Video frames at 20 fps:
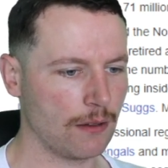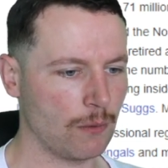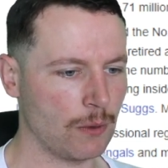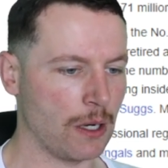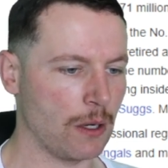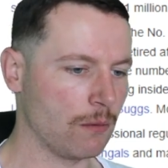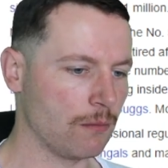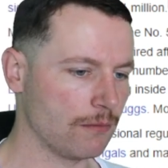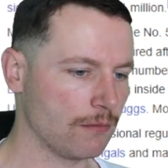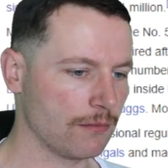
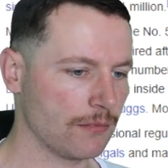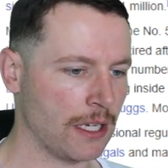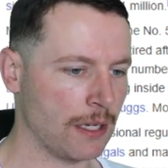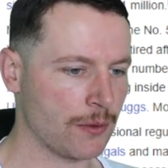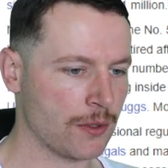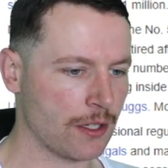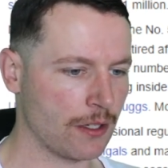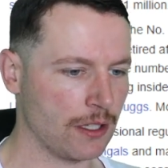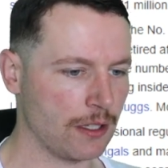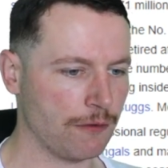Well, that
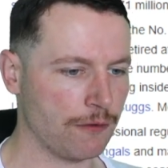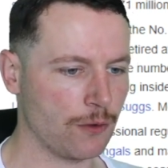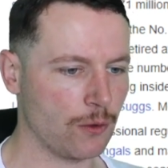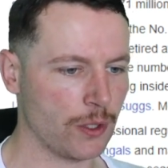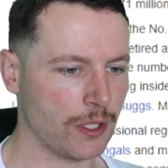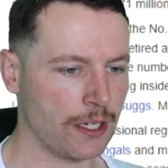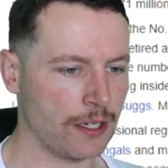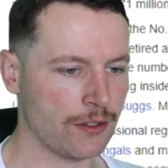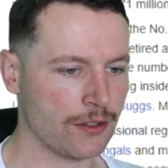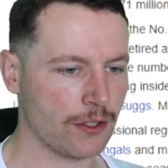was only
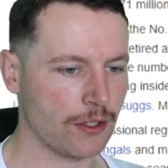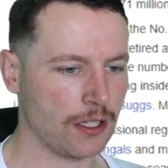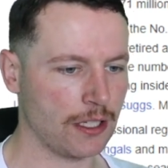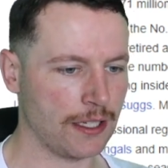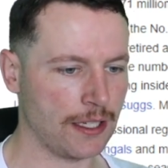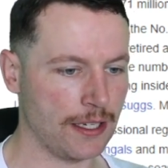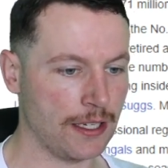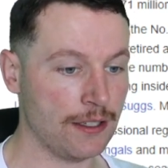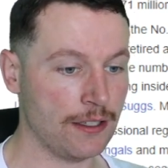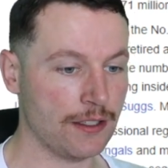4 years
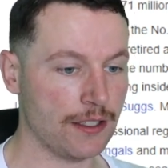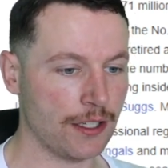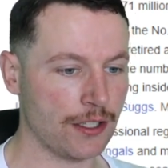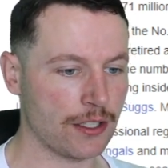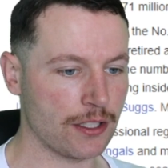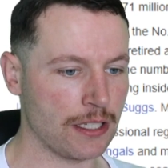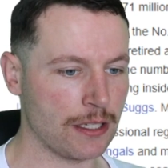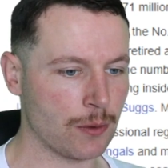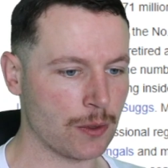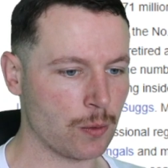earlier. In
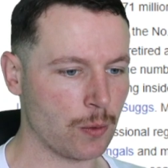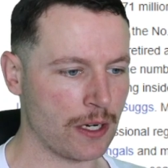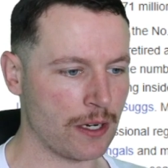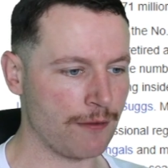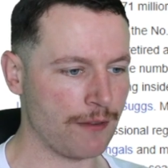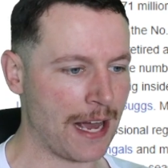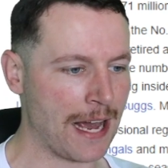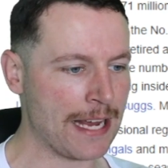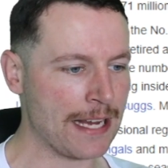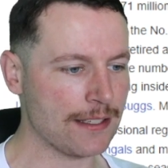addition, he was one
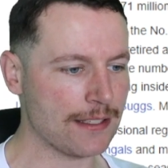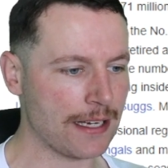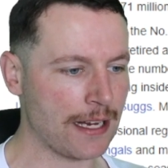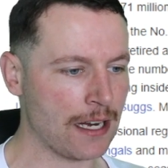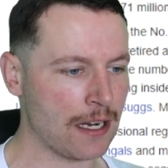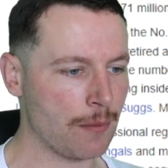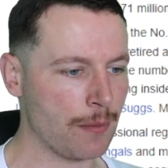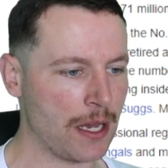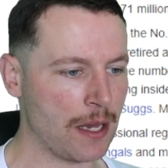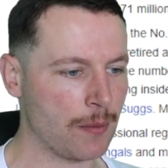of 8
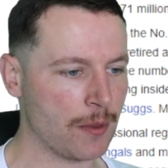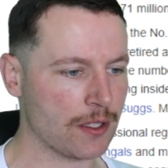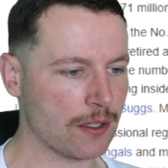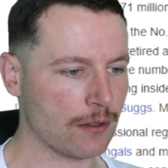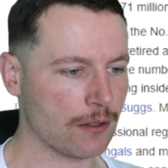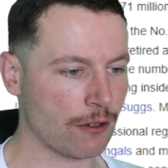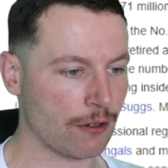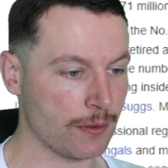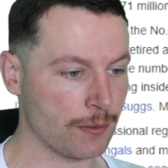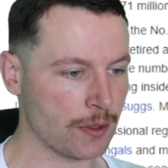Alabama
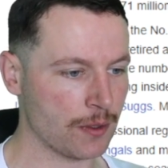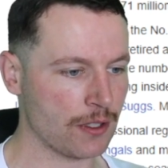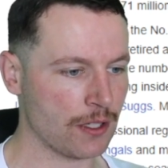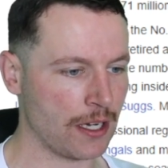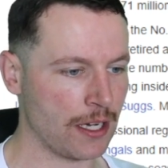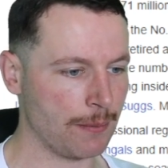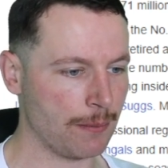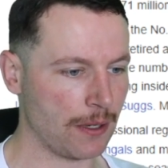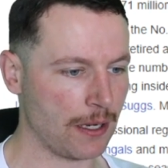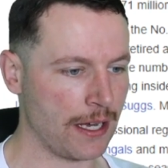Crimson
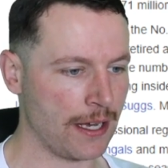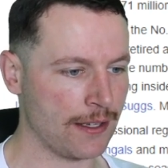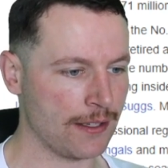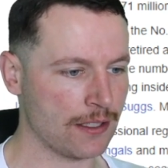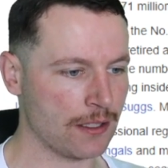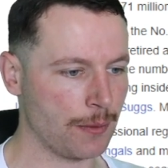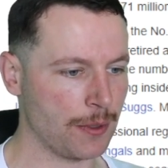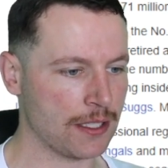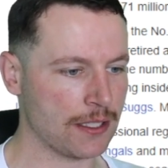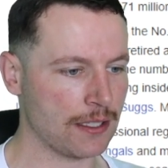Tide players
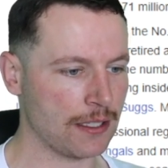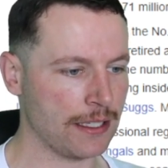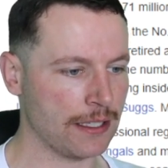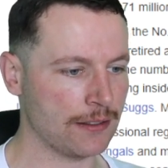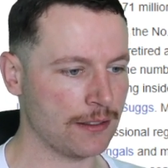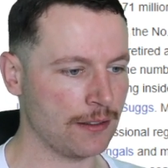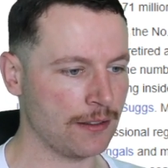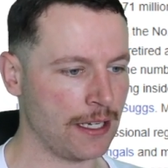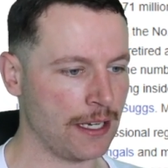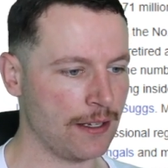to be
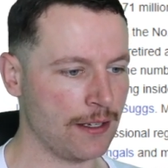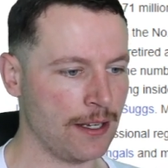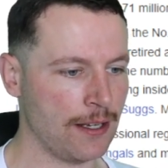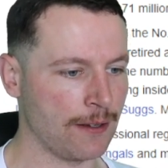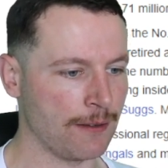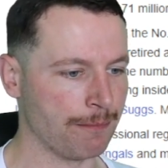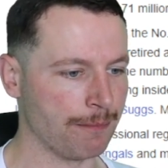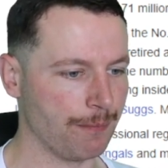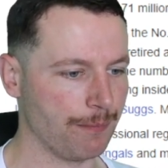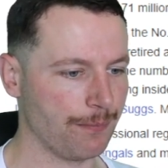selected that year.